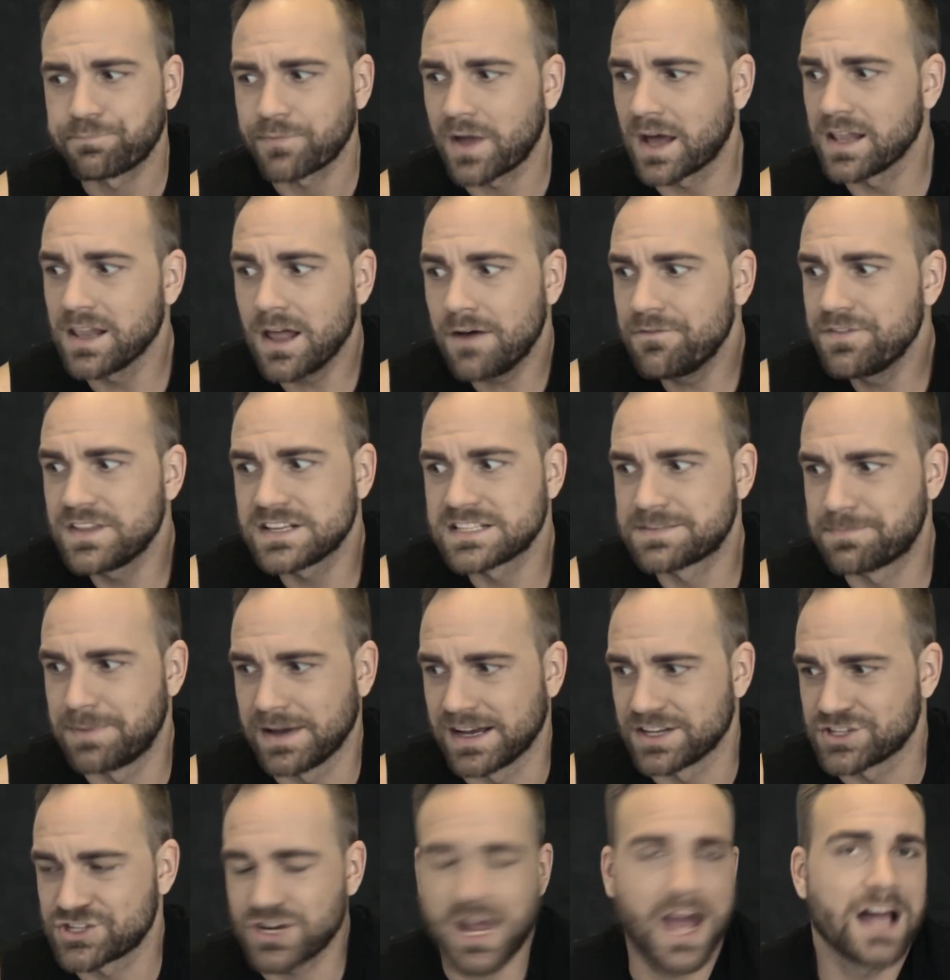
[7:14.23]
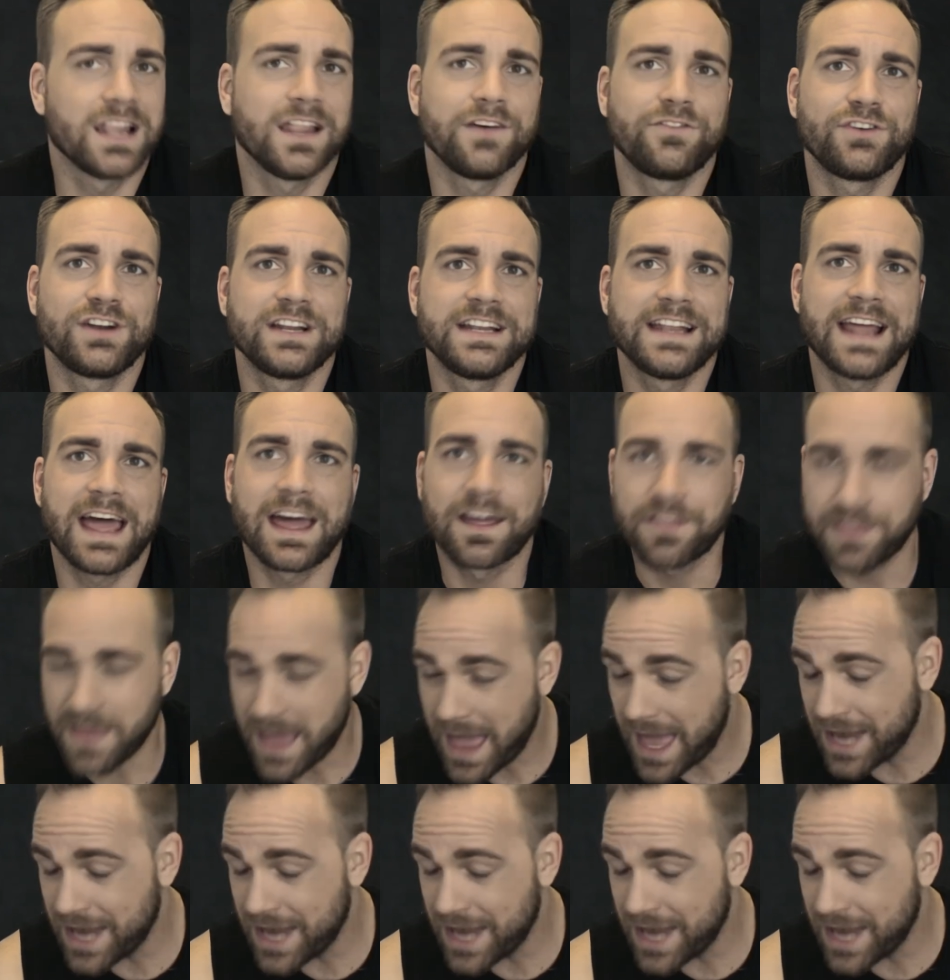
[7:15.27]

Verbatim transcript: I love this bitch. I love her to death.